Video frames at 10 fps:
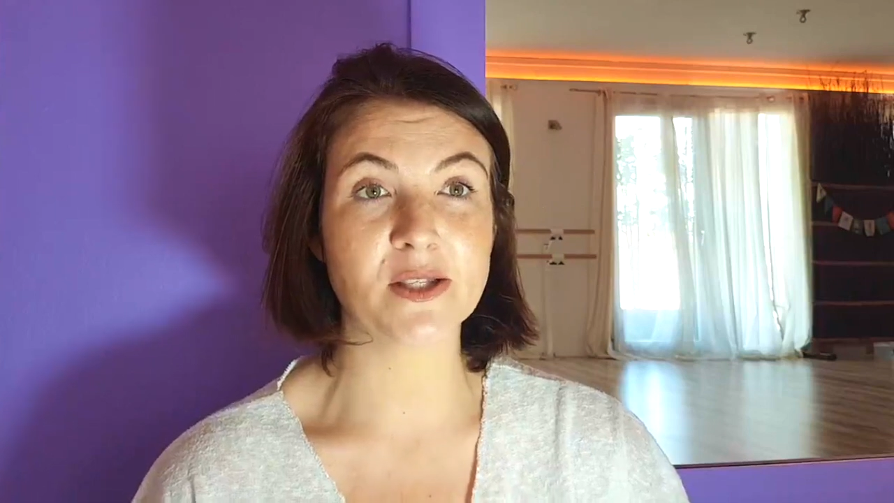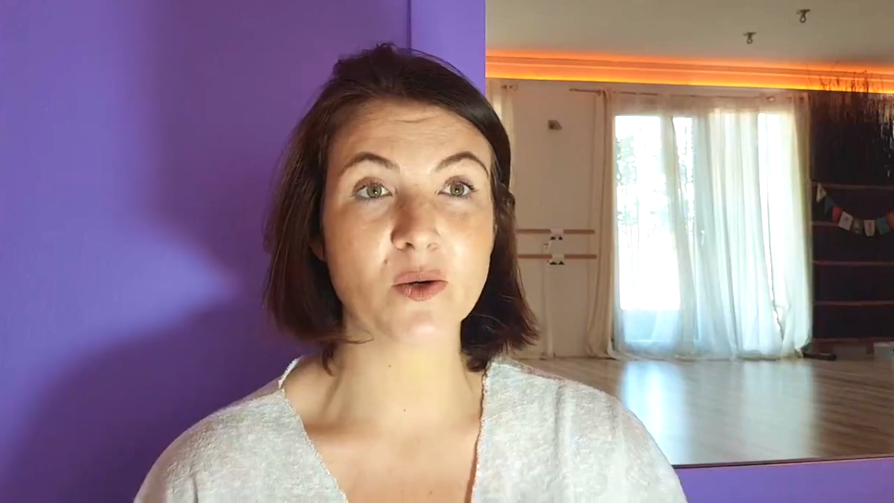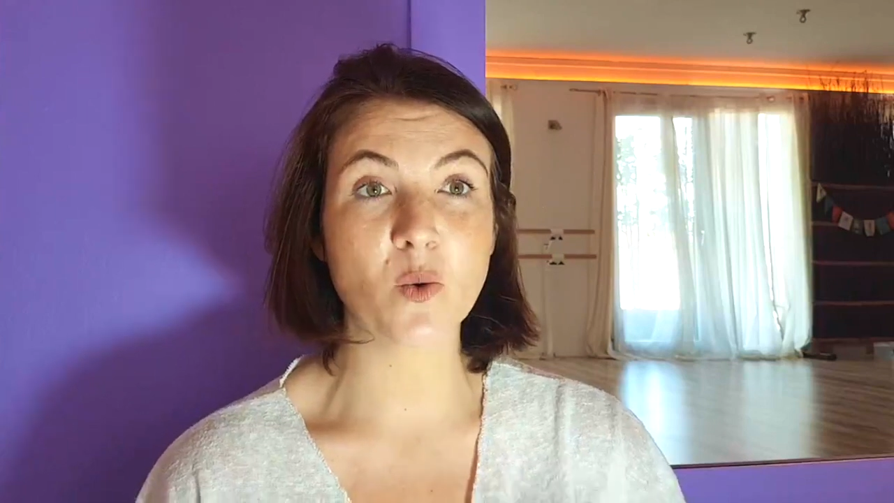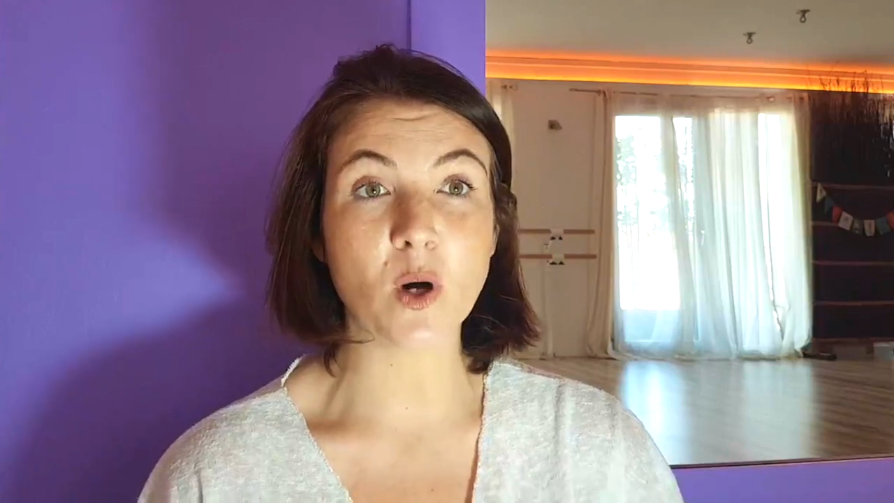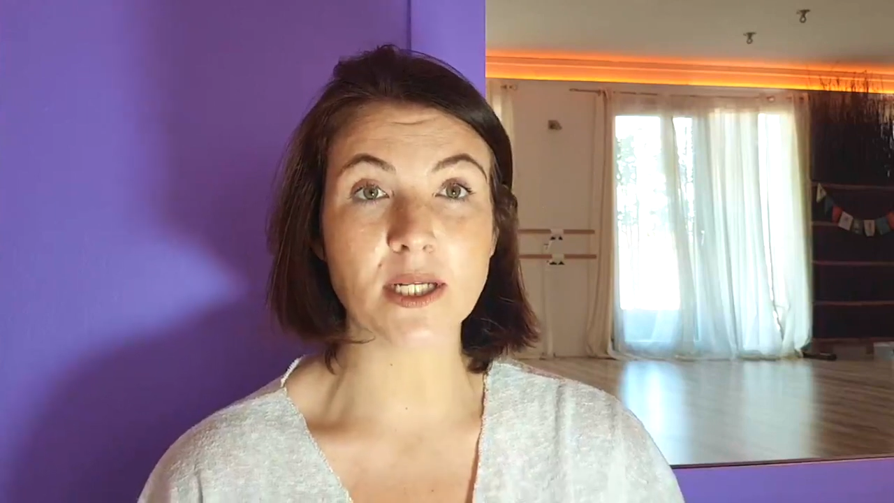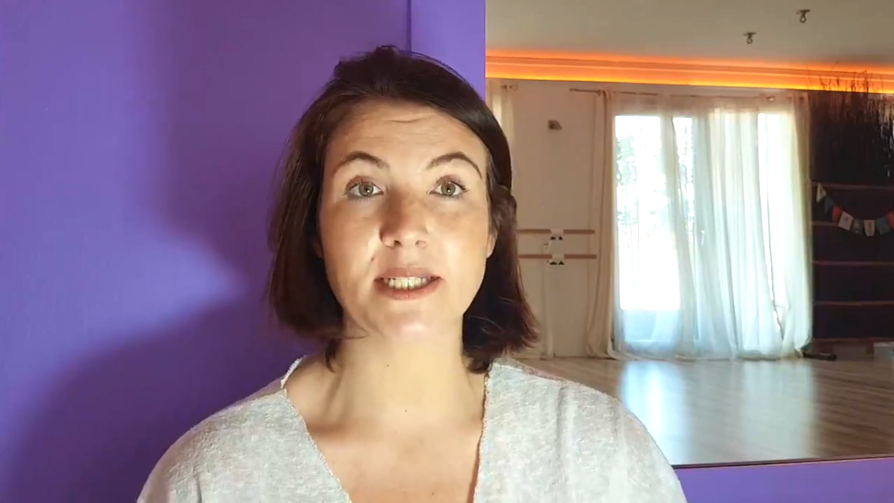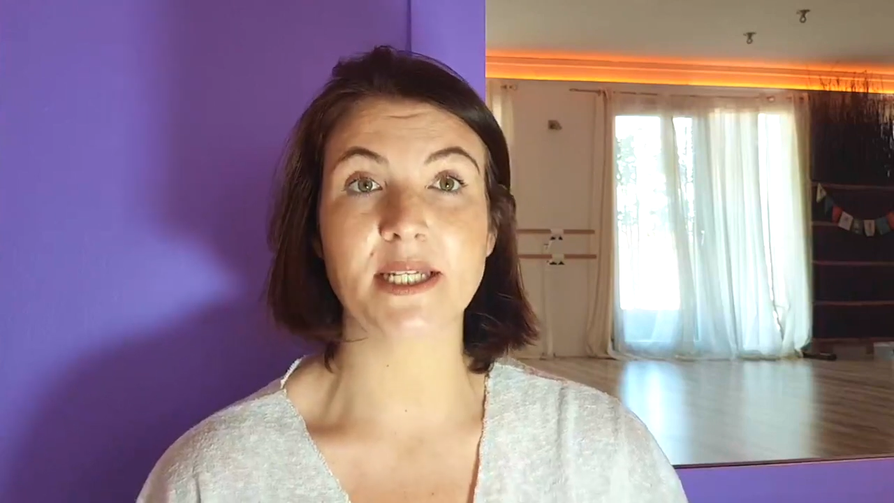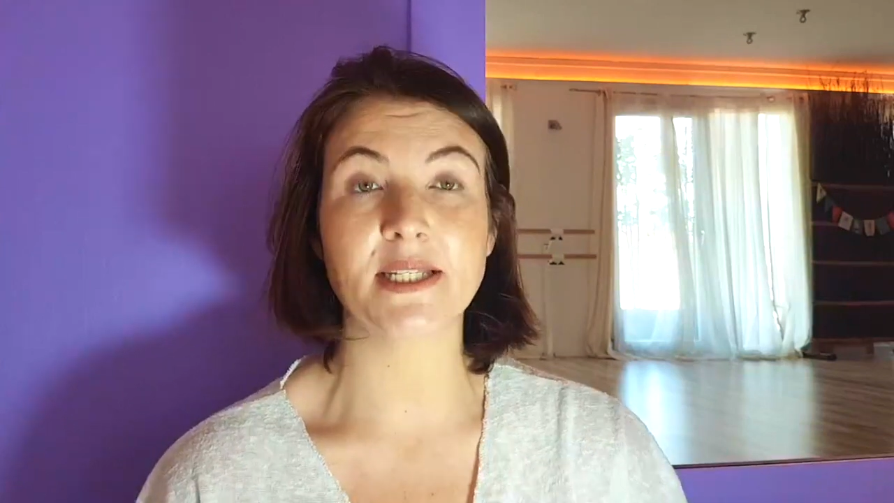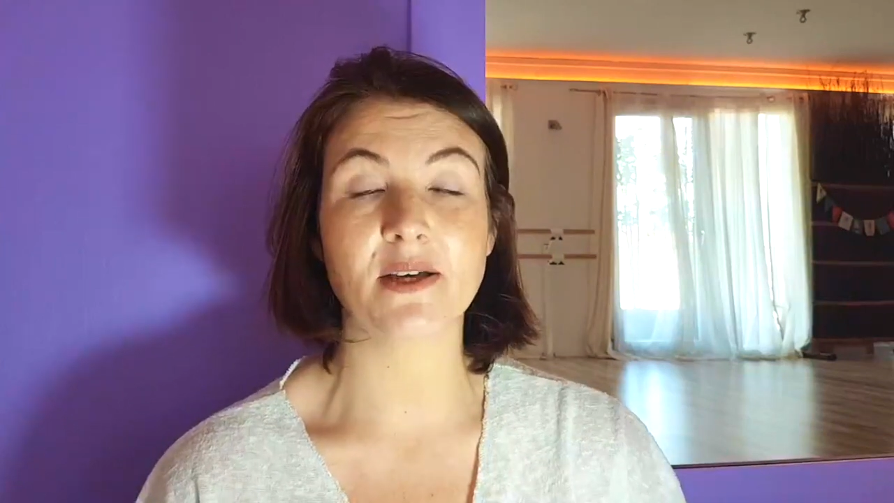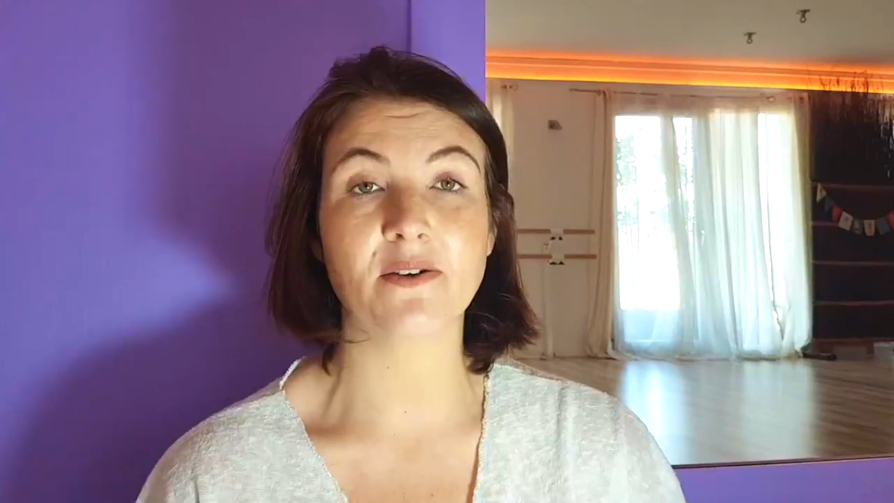the
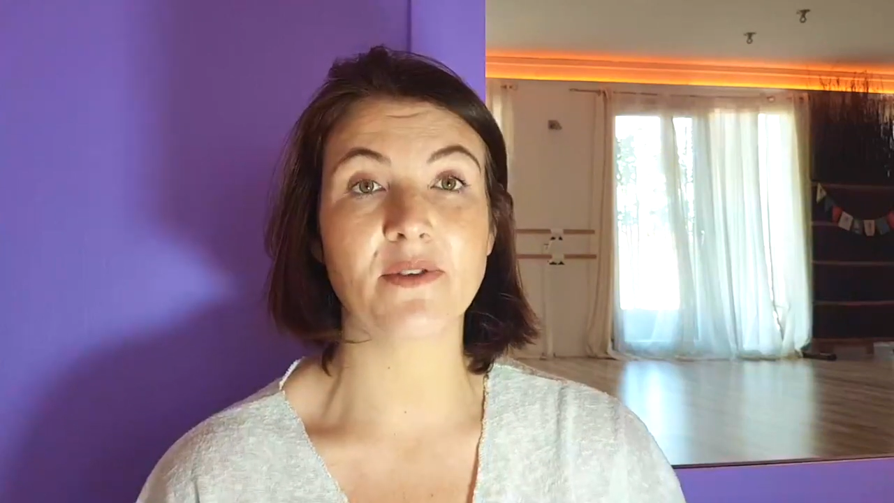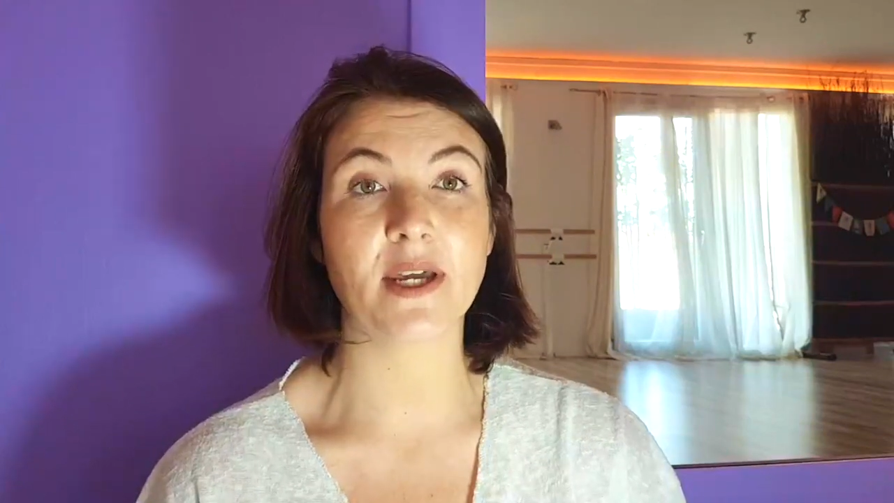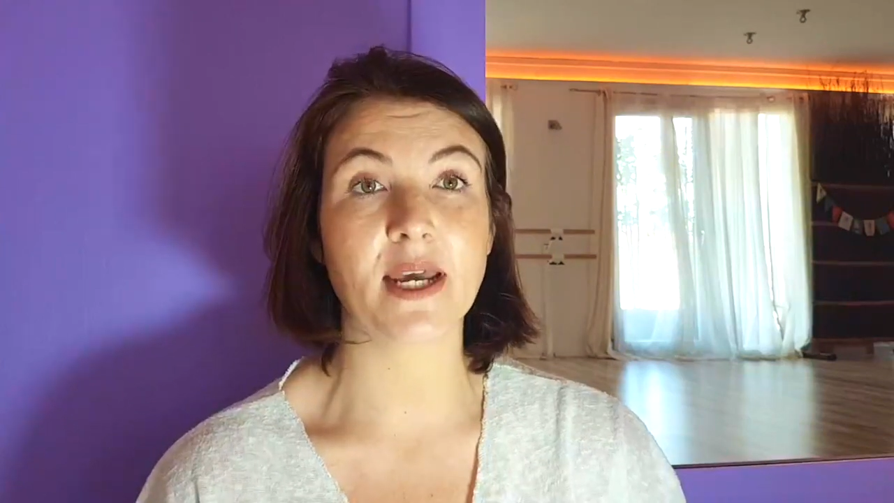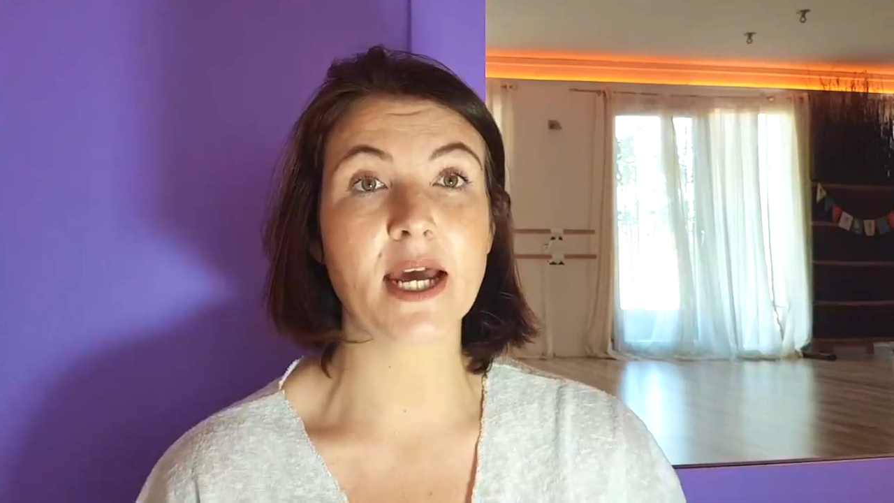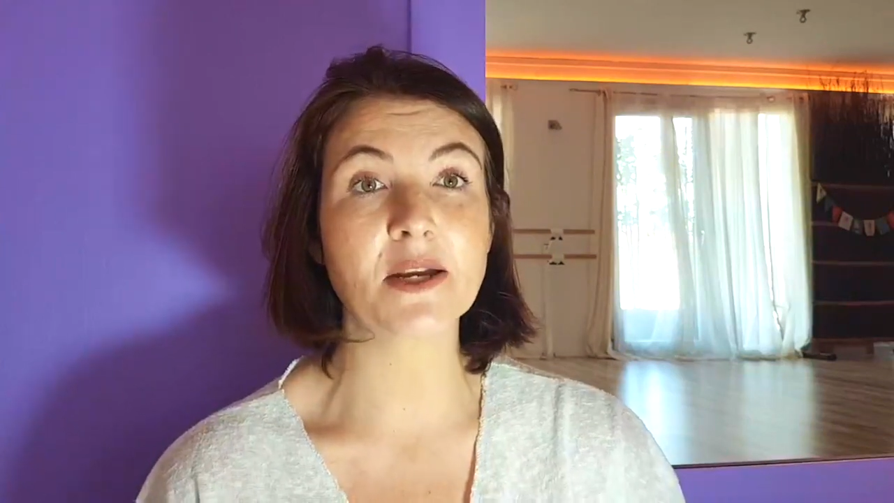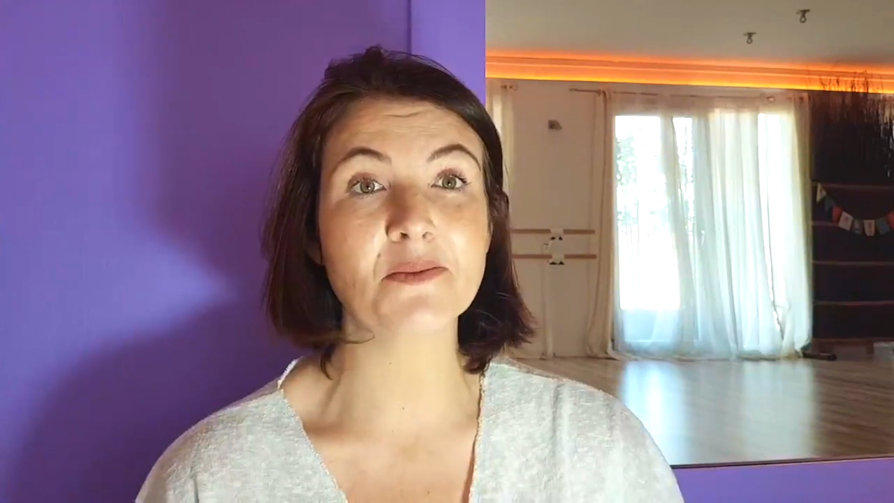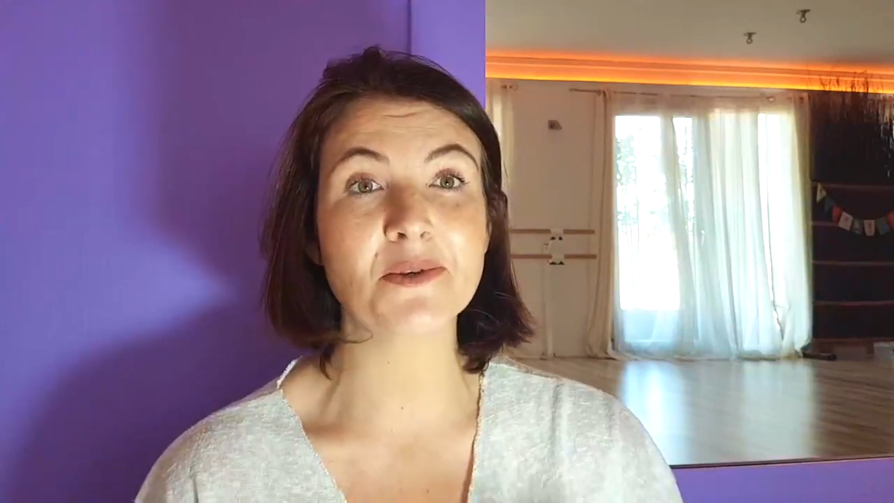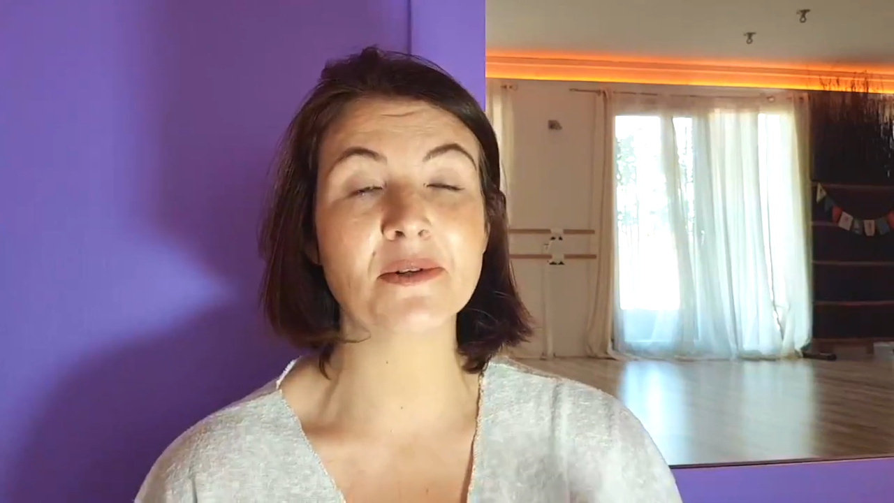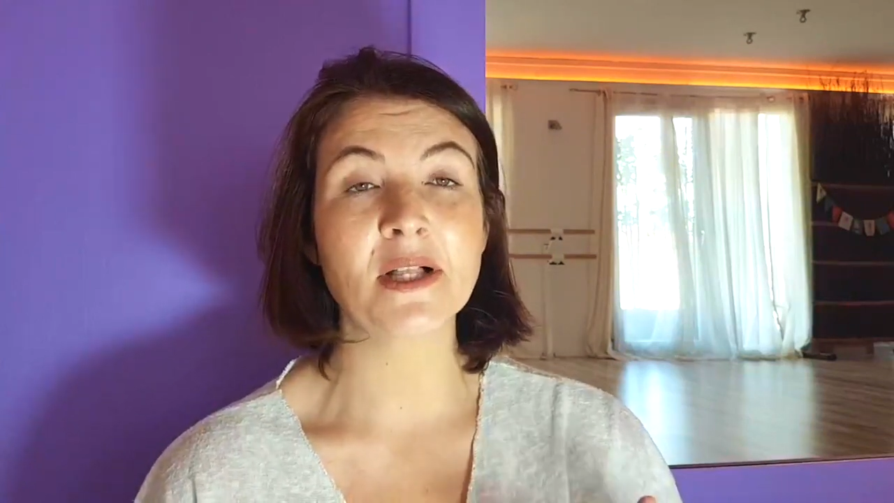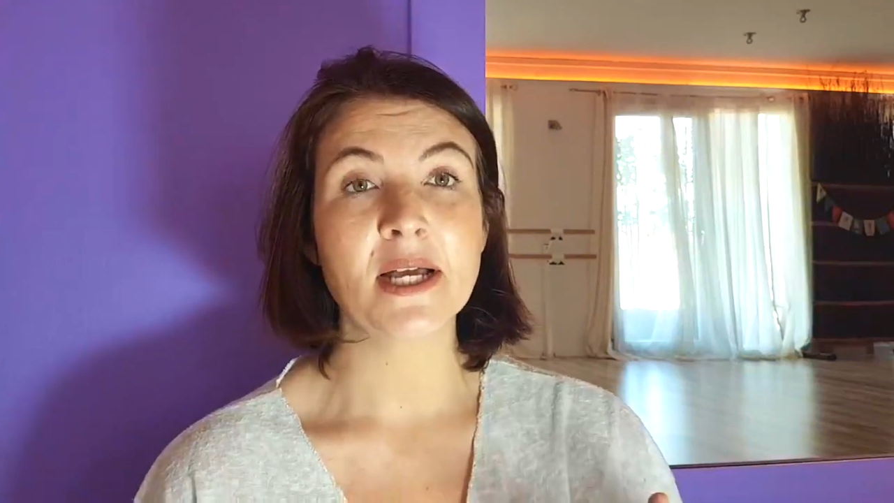qualities of that
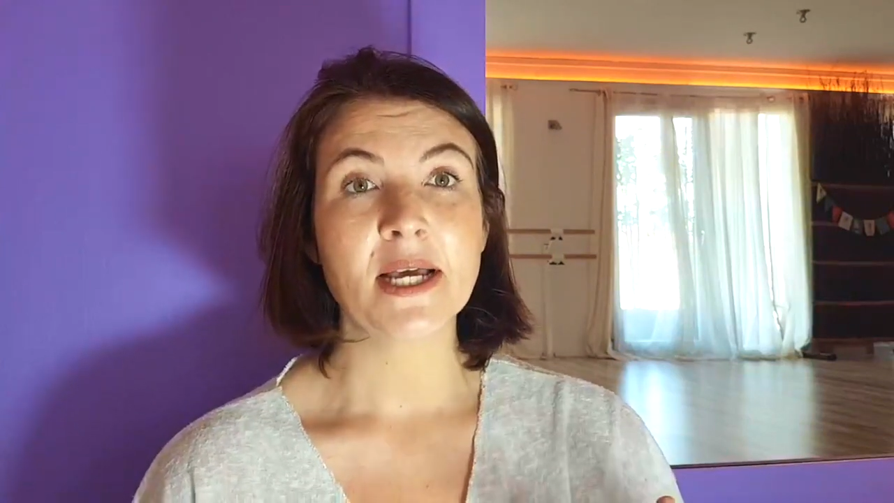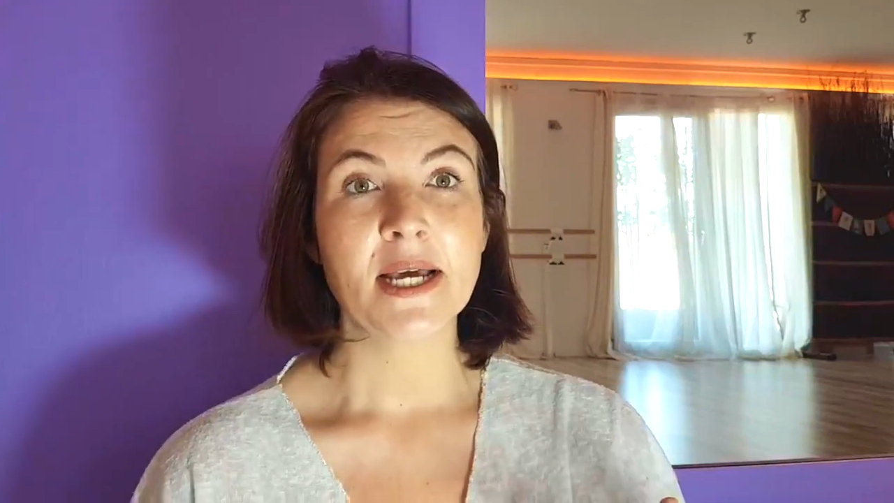animal,